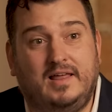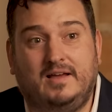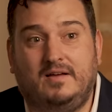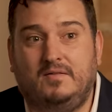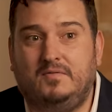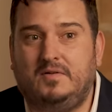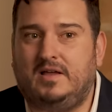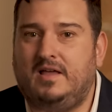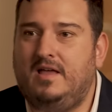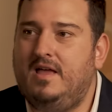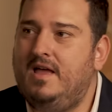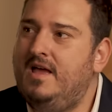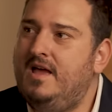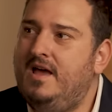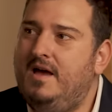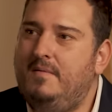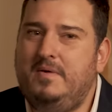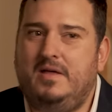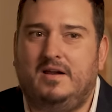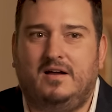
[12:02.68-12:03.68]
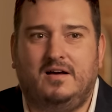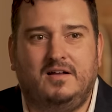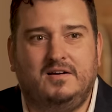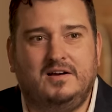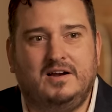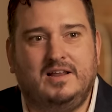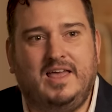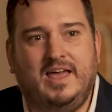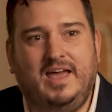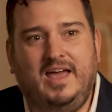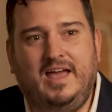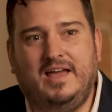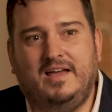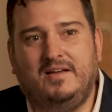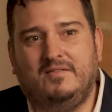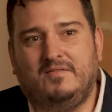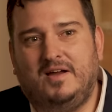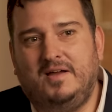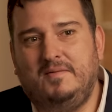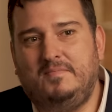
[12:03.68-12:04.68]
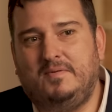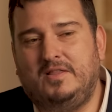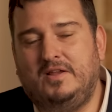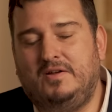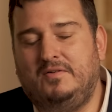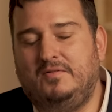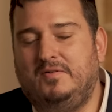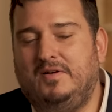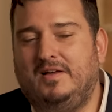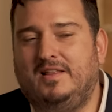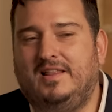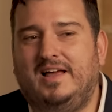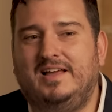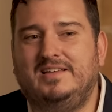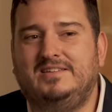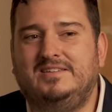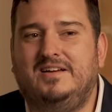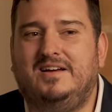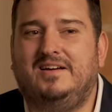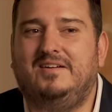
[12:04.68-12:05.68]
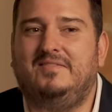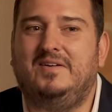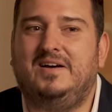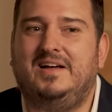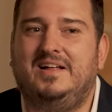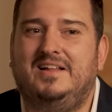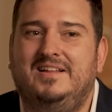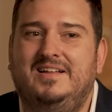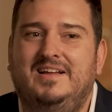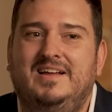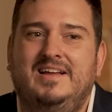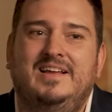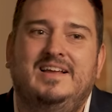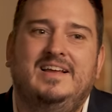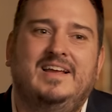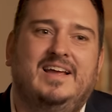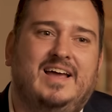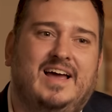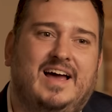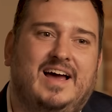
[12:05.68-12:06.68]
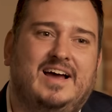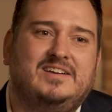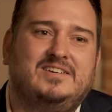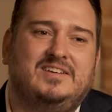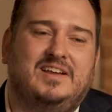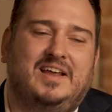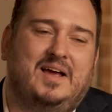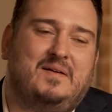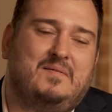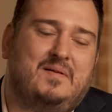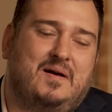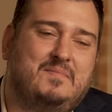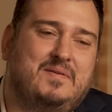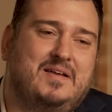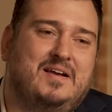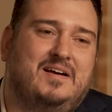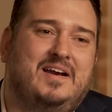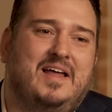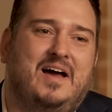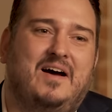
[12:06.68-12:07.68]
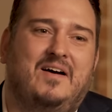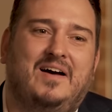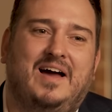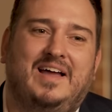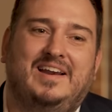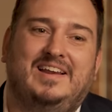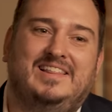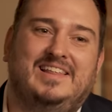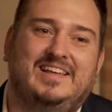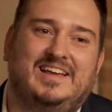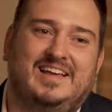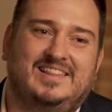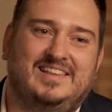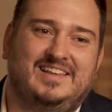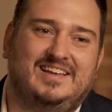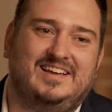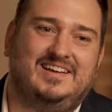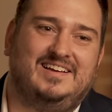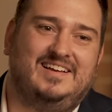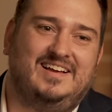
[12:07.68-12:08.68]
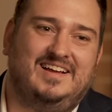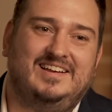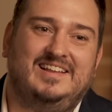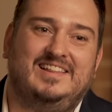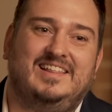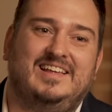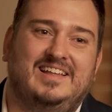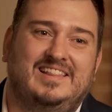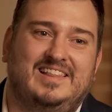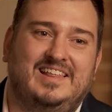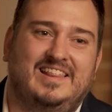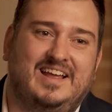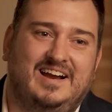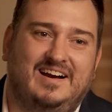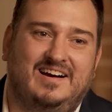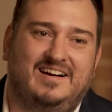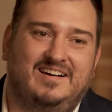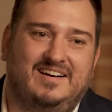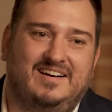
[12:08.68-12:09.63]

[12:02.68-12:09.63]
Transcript: Like, I made $100,000, right? Yeah. But then you realize, actually, I'm here now. I need to get to there.